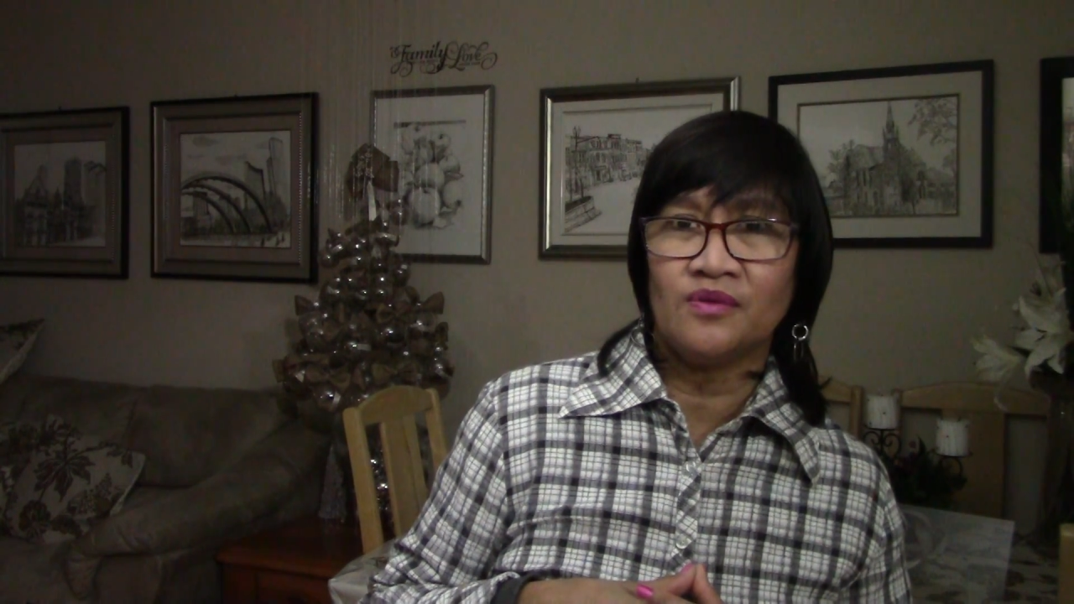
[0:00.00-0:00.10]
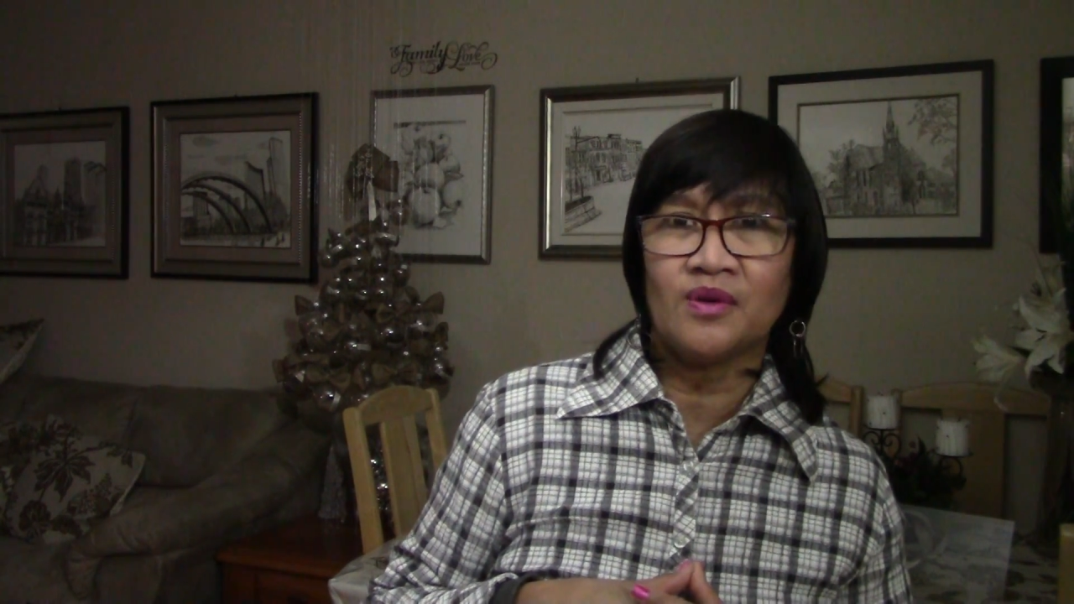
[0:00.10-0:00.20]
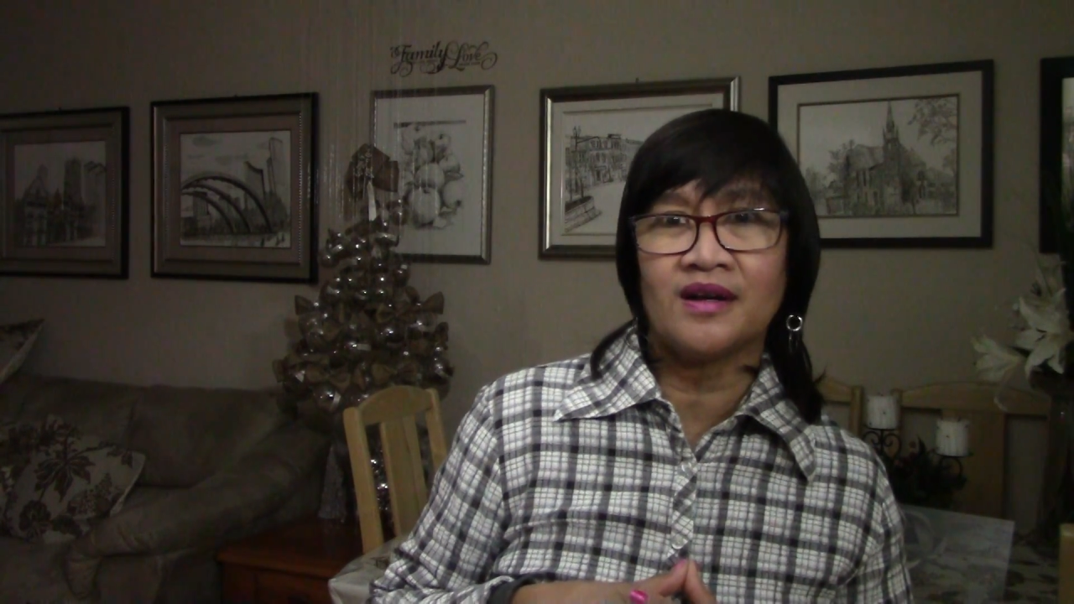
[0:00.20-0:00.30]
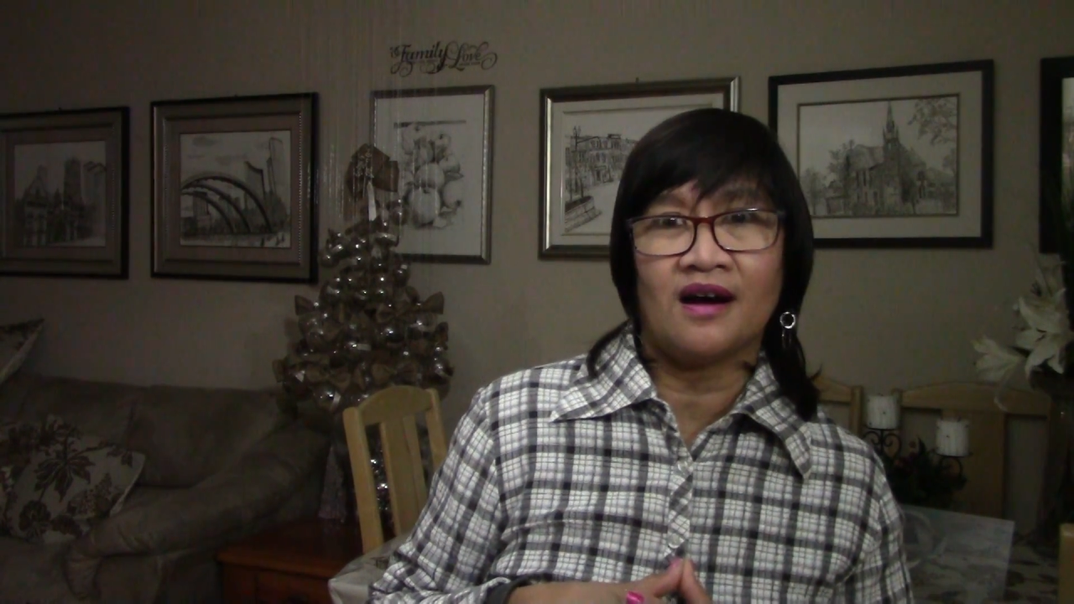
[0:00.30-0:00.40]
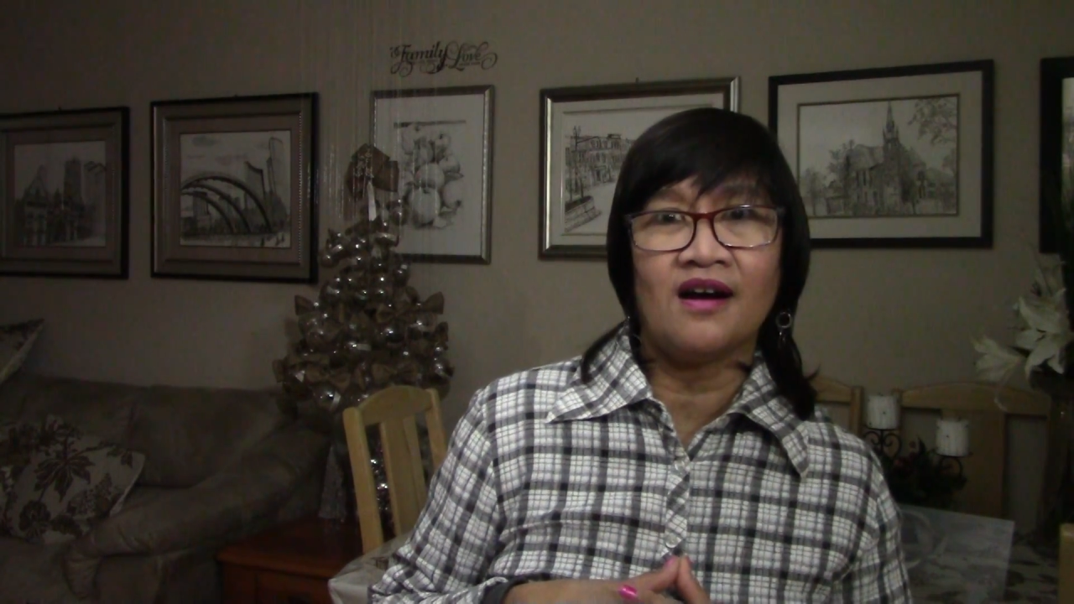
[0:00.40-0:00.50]

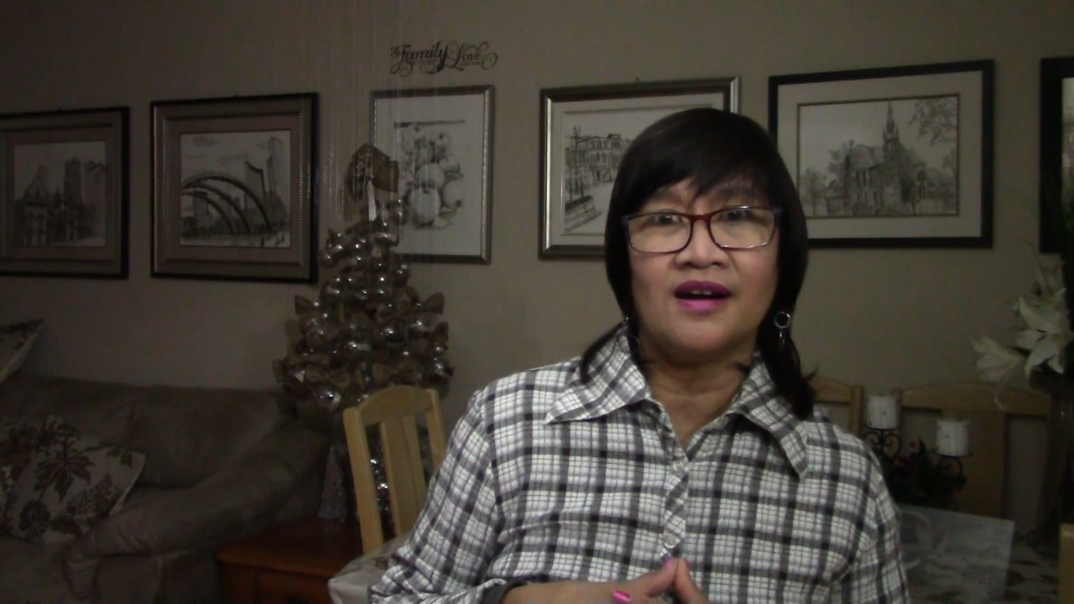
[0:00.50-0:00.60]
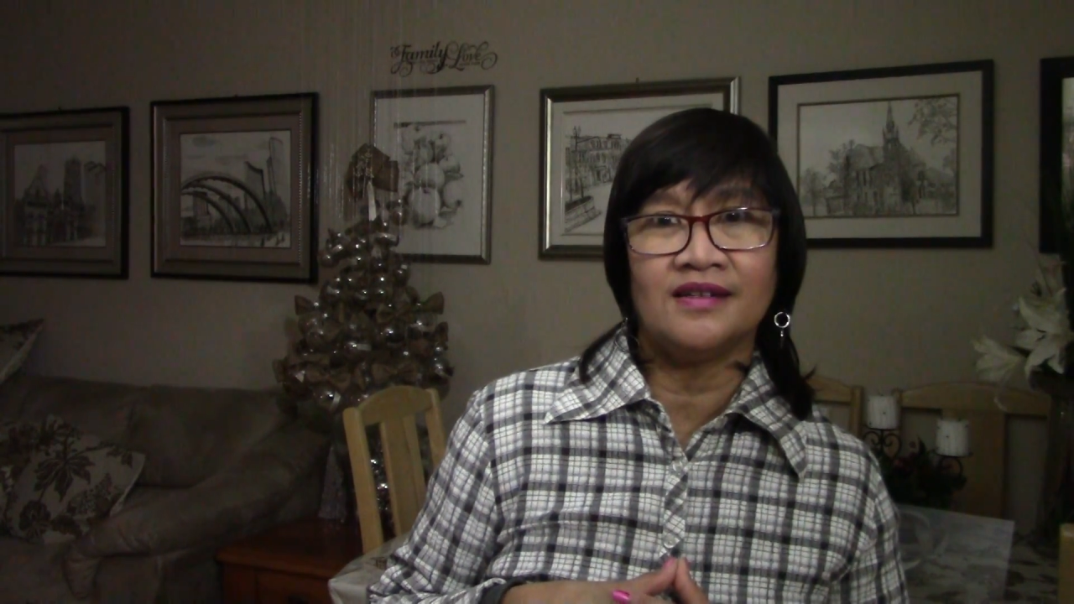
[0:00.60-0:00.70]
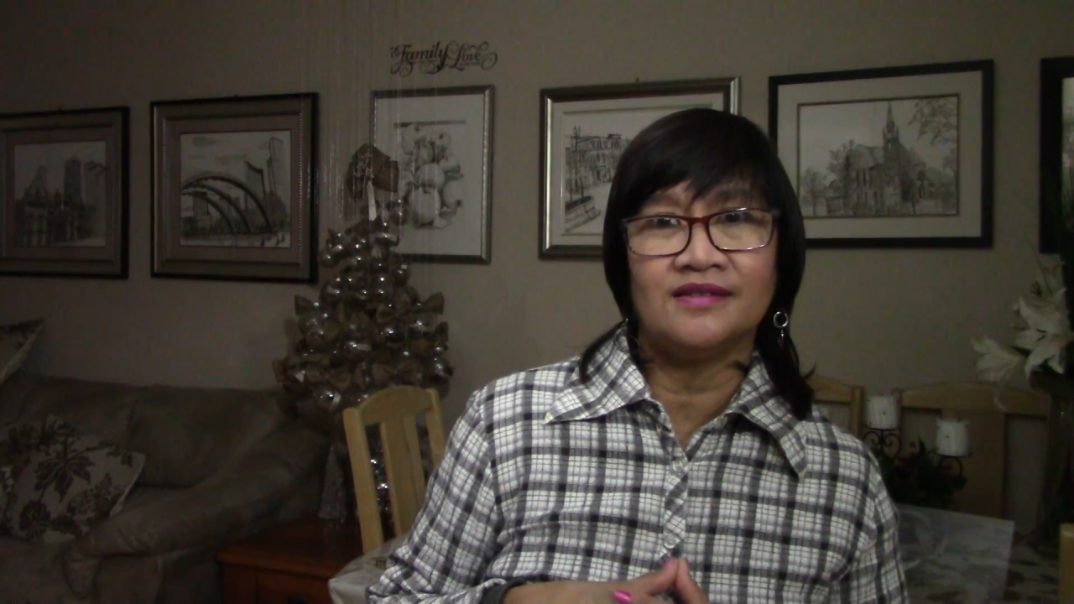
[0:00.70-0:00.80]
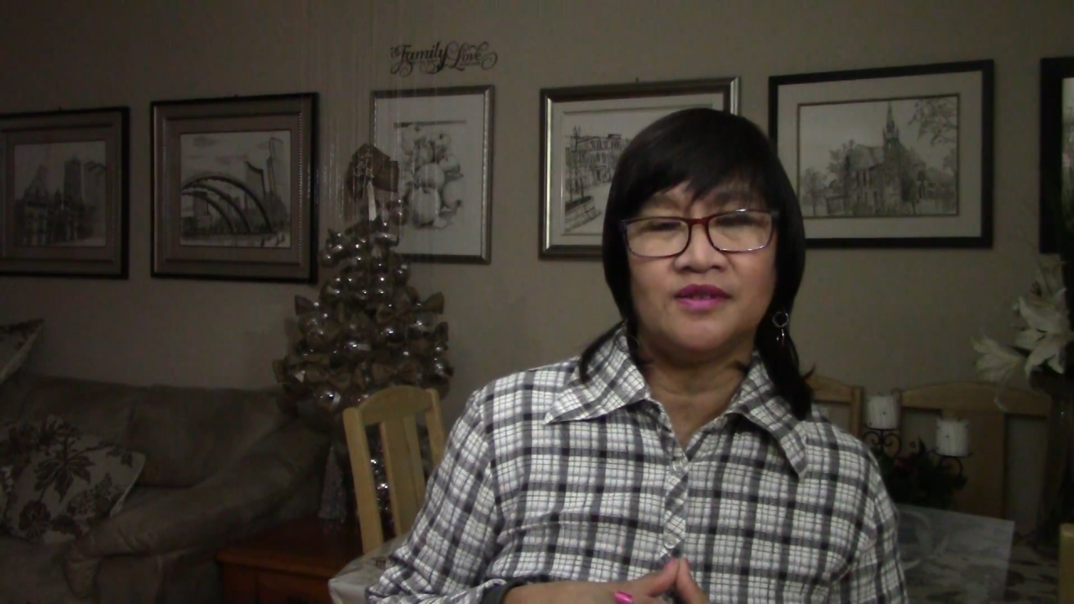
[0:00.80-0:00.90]
work hard